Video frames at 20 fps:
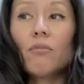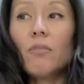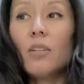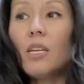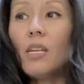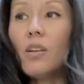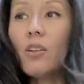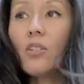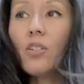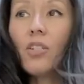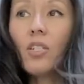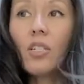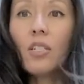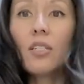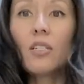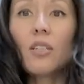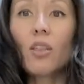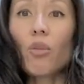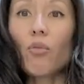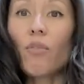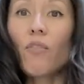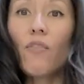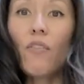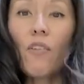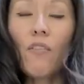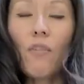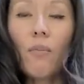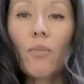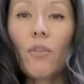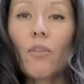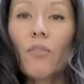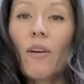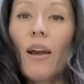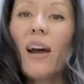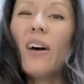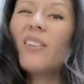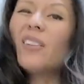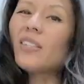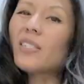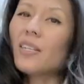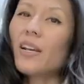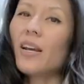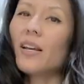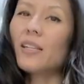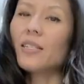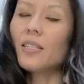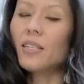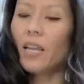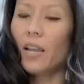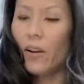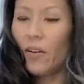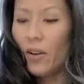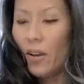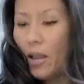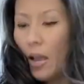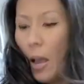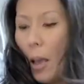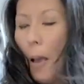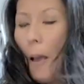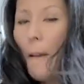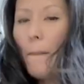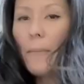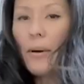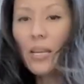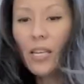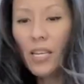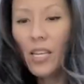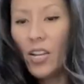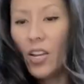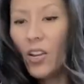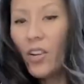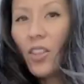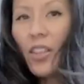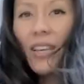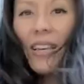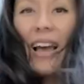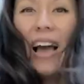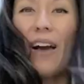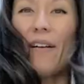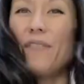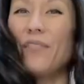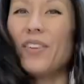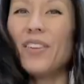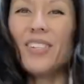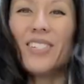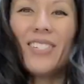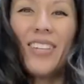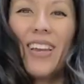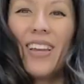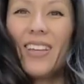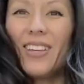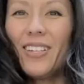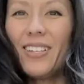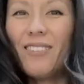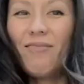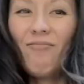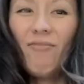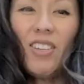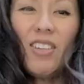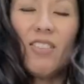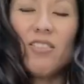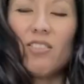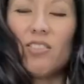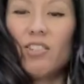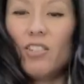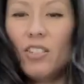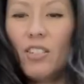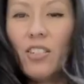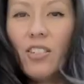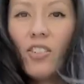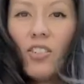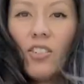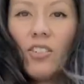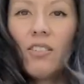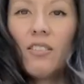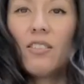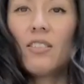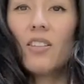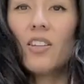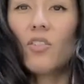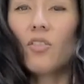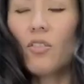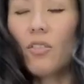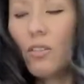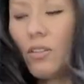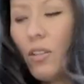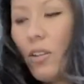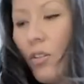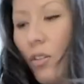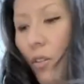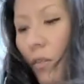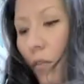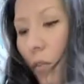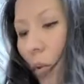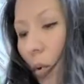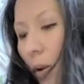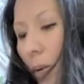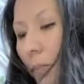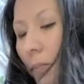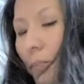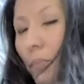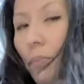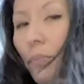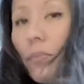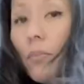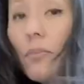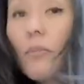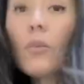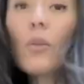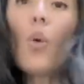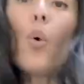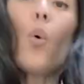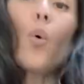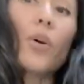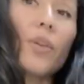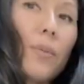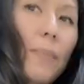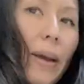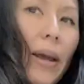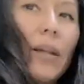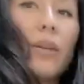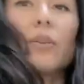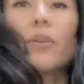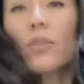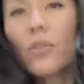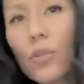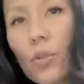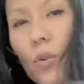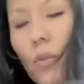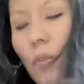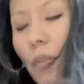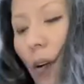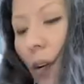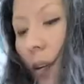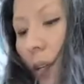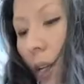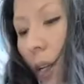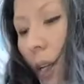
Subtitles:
he or she is 3 feet from the ground, it's kind of scary. But here the cat feels like he or she is just near the floor or the bed or the sofa.